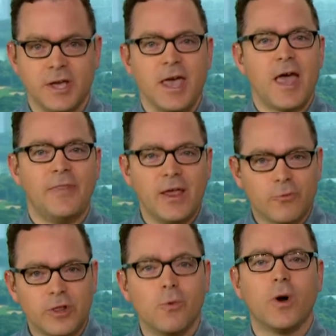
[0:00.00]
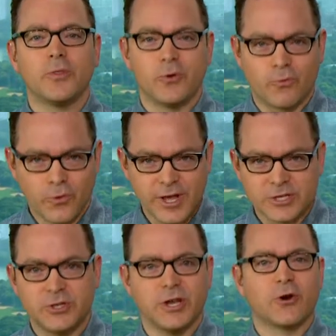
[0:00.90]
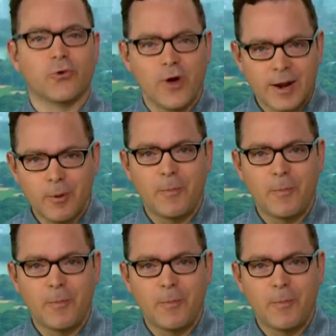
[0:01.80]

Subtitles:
And they really want the reach, the incredible,